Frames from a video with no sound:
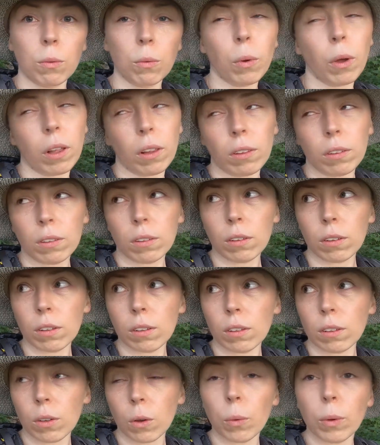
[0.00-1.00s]
Well,
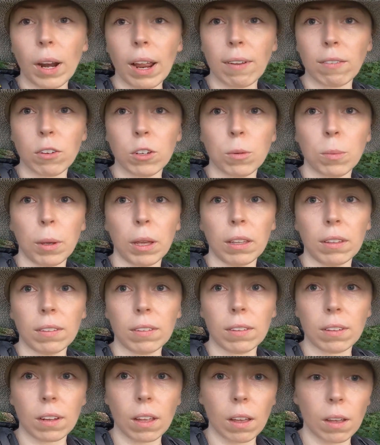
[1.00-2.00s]
going average
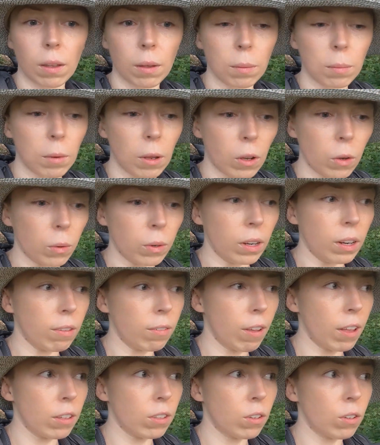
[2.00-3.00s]
pace, not going any
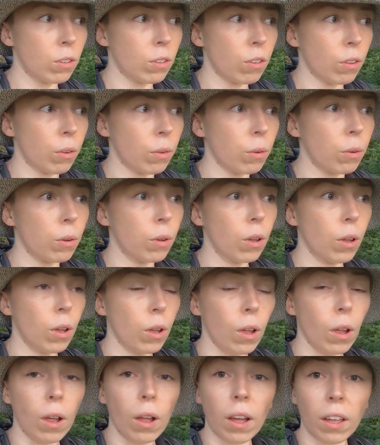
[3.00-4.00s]
faster. So
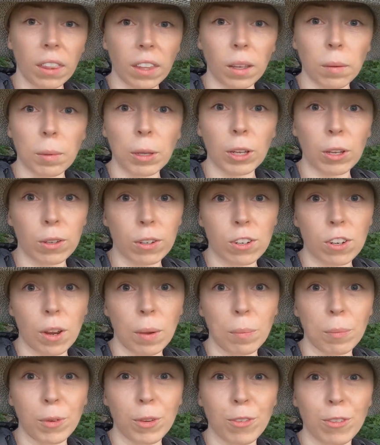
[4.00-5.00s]
I think I'm in good
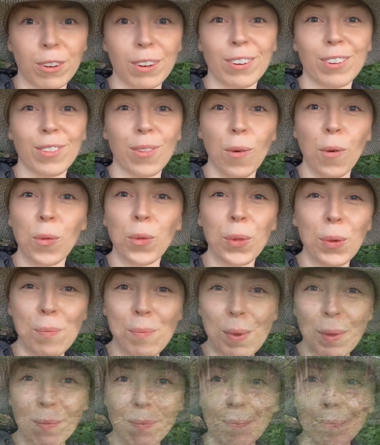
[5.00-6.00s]
shape to finish the whole
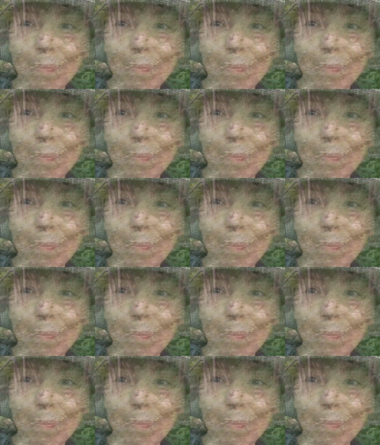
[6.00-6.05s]
loop.